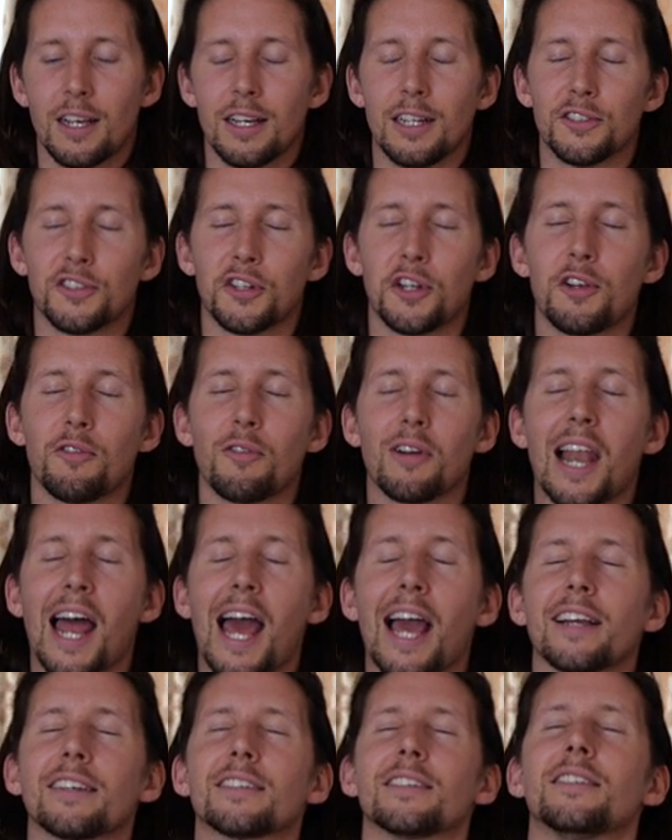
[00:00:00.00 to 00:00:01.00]
and suddenly you
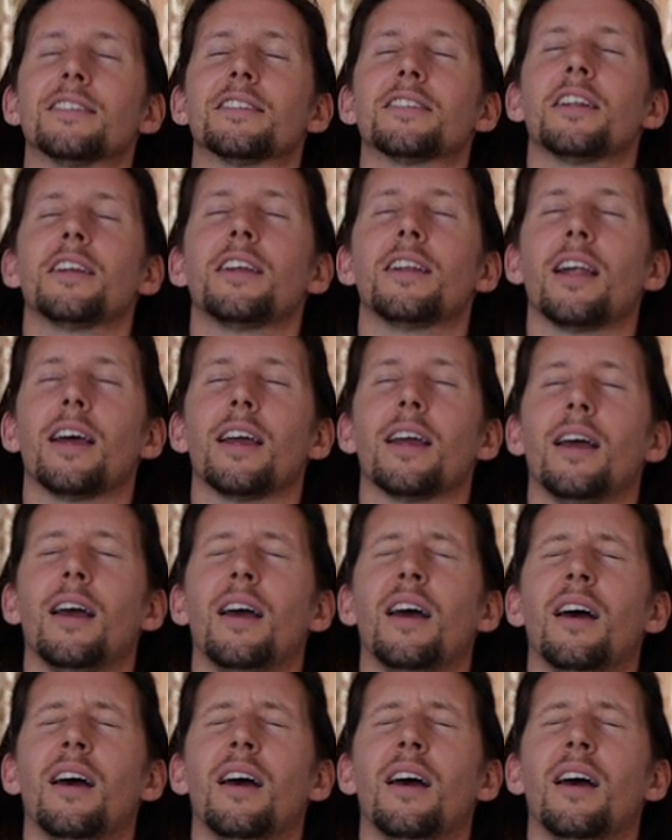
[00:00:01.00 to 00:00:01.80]
relax and suddenly you're like,